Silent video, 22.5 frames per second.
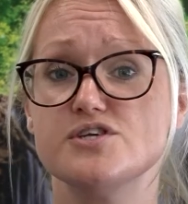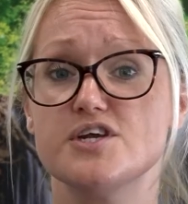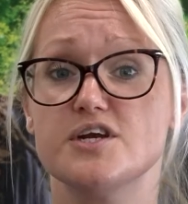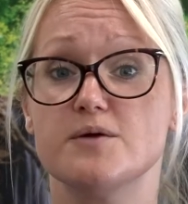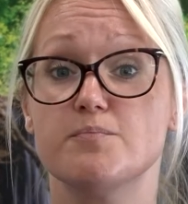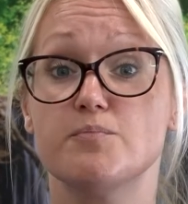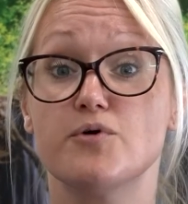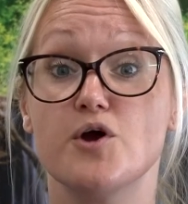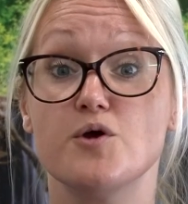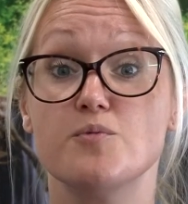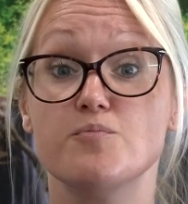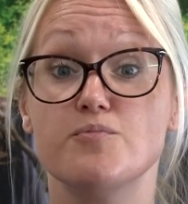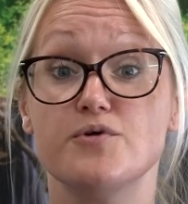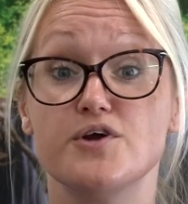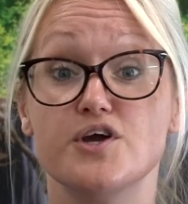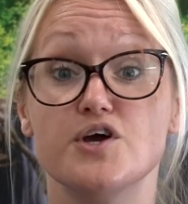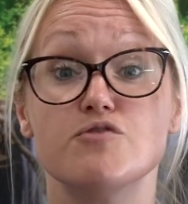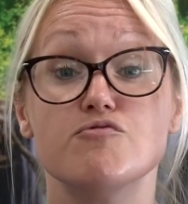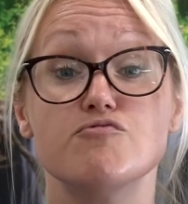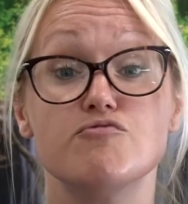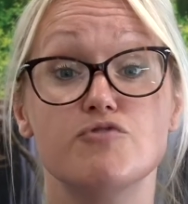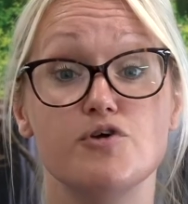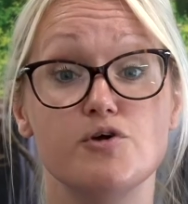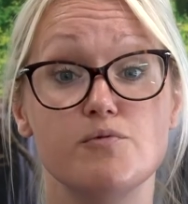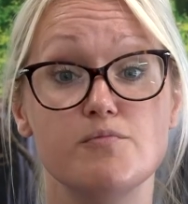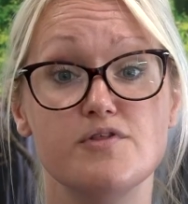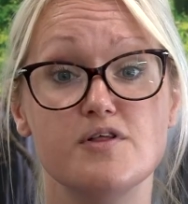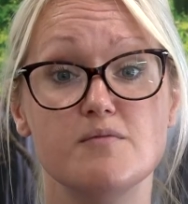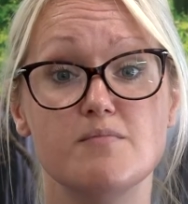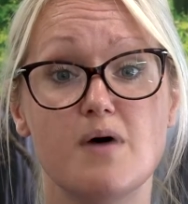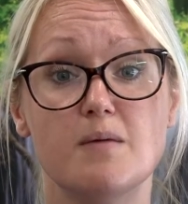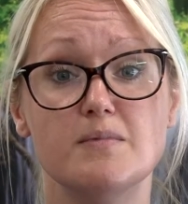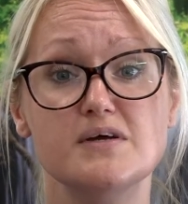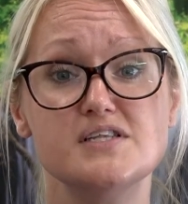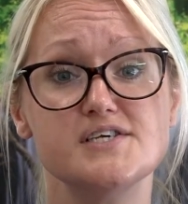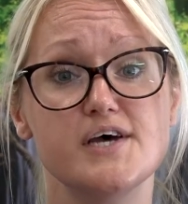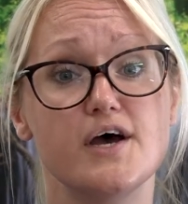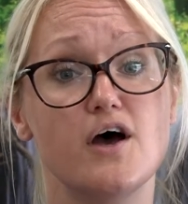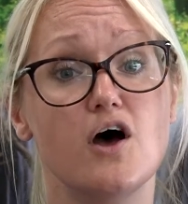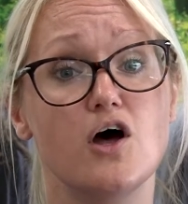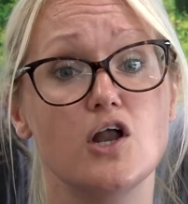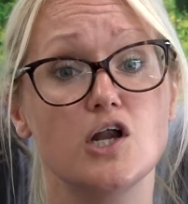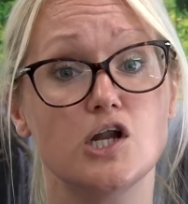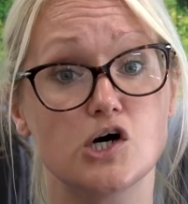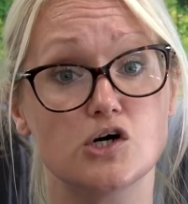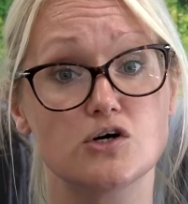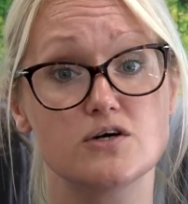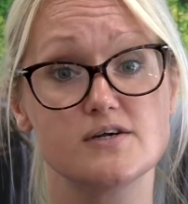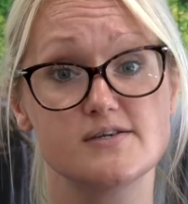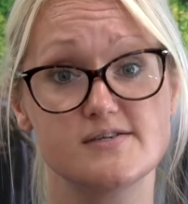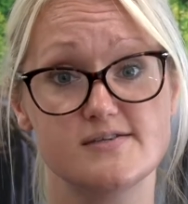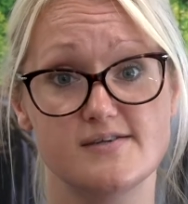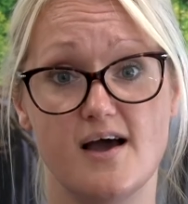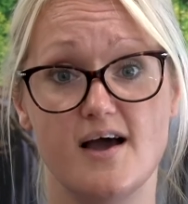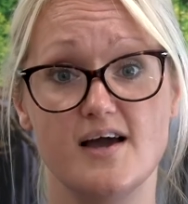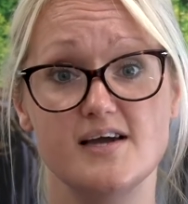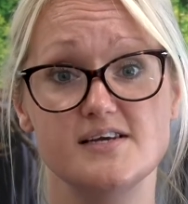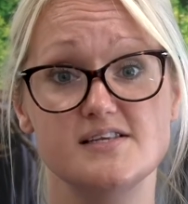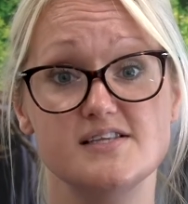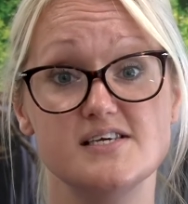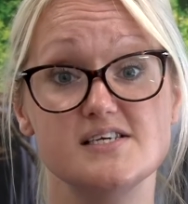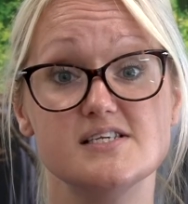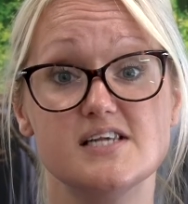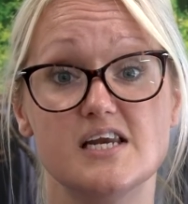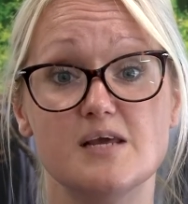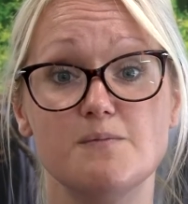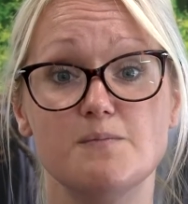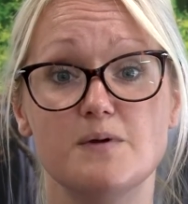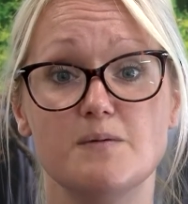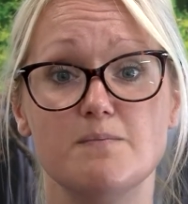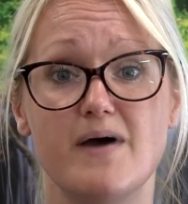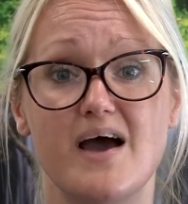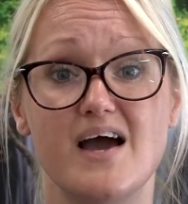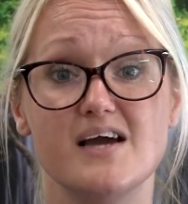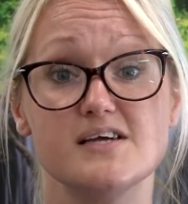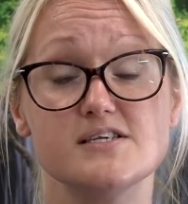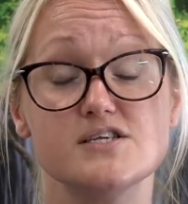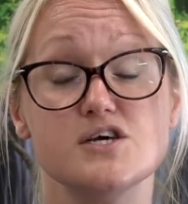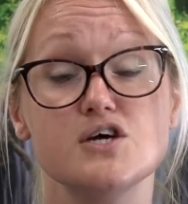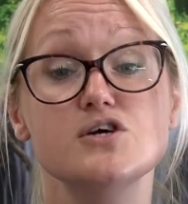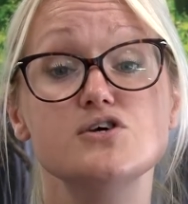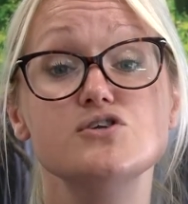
an appropriate room thermometer alongside these sleeping bags